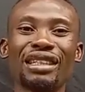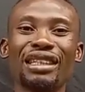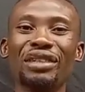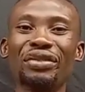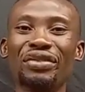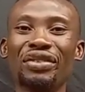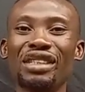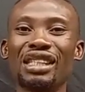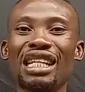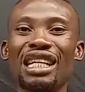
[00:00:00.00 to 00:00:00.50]

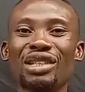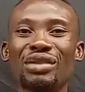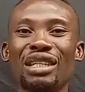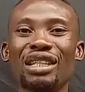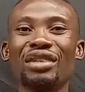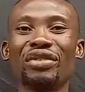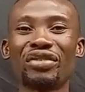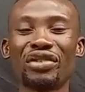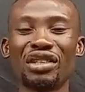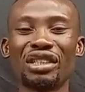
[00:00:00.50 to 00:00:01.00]
if it's
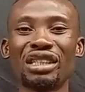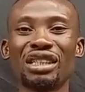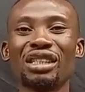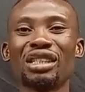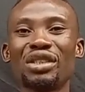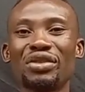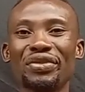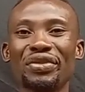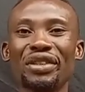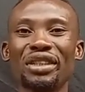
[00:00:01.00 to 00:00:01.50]
actually from
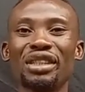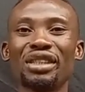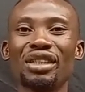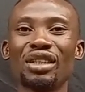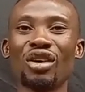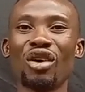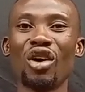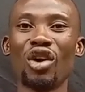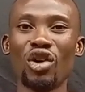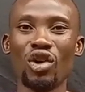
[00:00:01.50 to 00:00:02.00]
this feed or